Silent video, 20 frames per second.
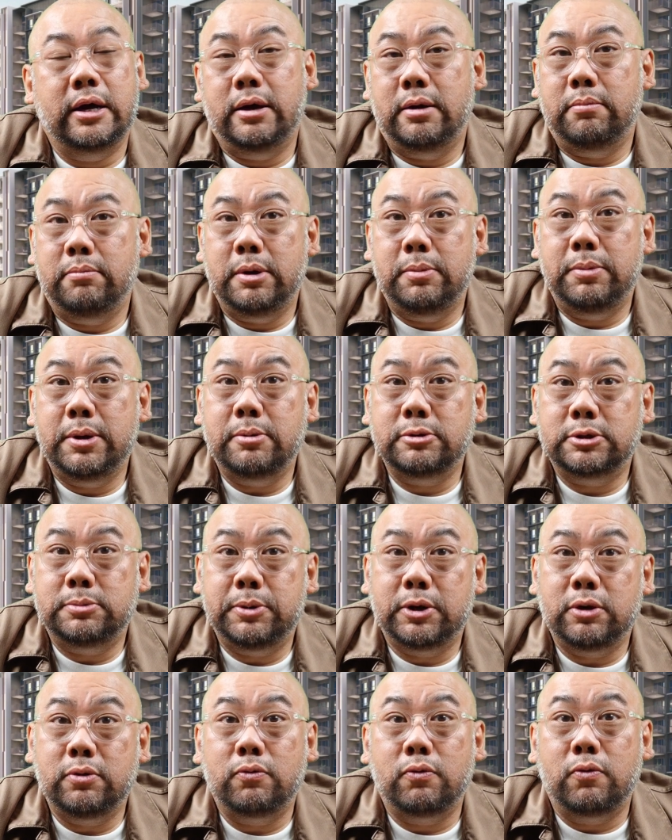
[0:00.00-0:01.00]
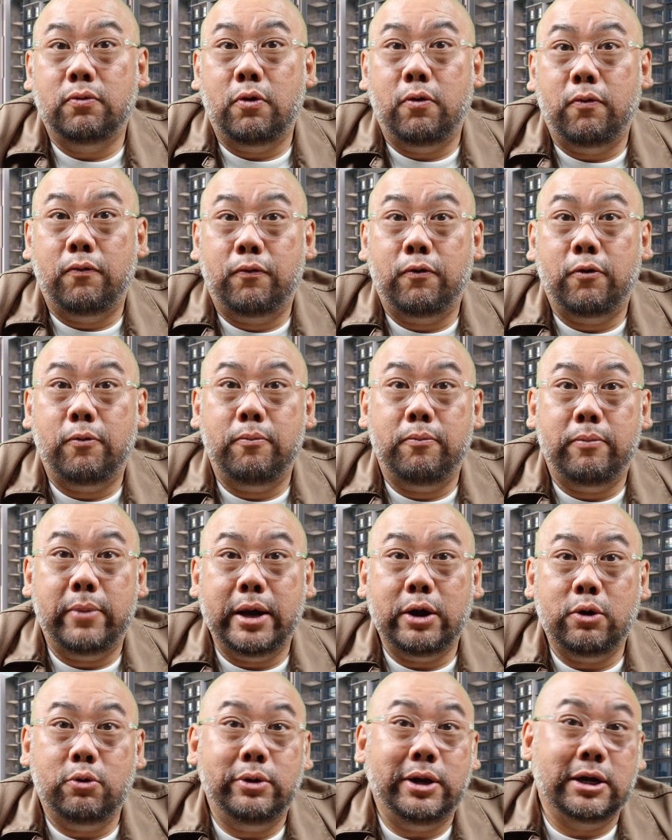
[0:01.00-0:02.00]
Maybe I'm speaking from
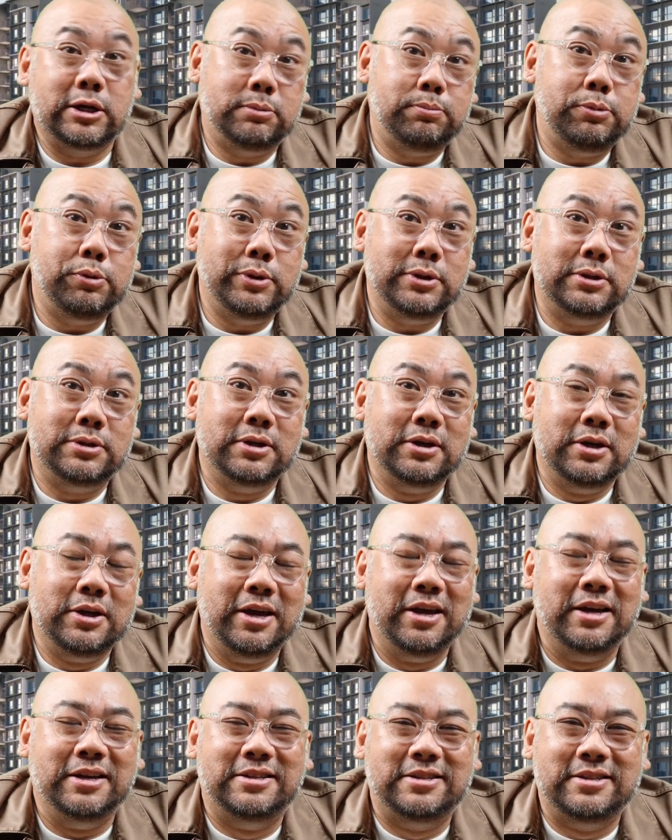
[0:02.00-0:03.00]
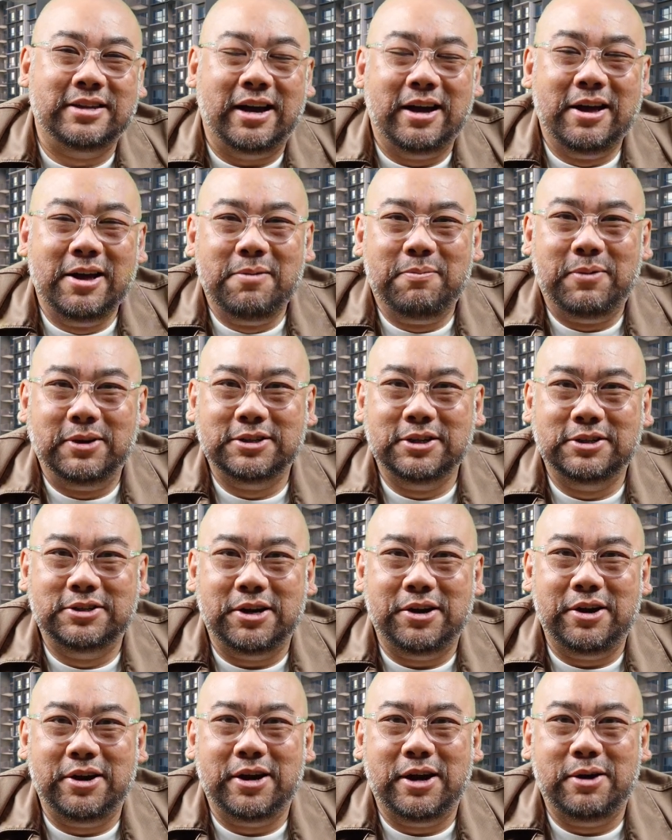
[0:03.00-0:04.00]
my own experience. Yes, Master
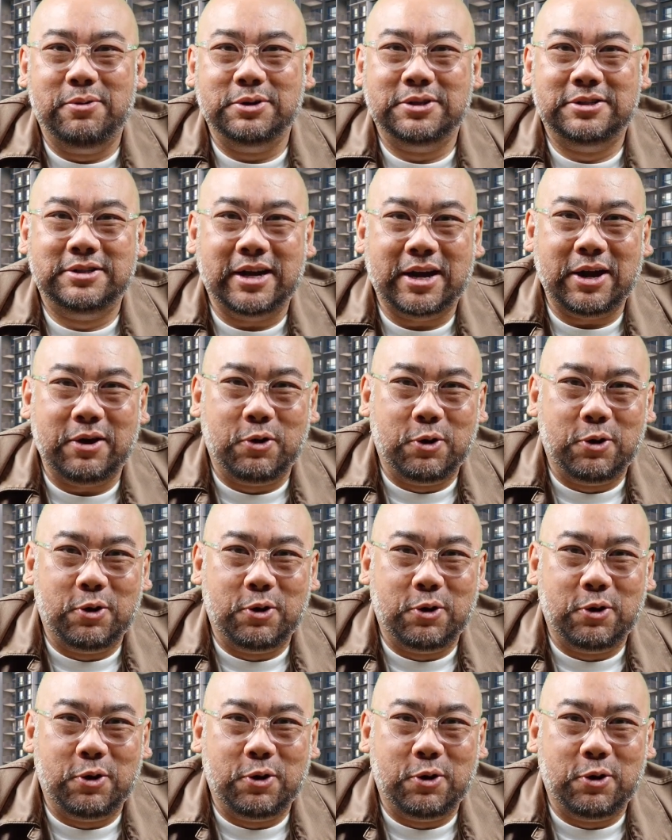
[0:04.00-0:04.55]
Sherry and I were stuck at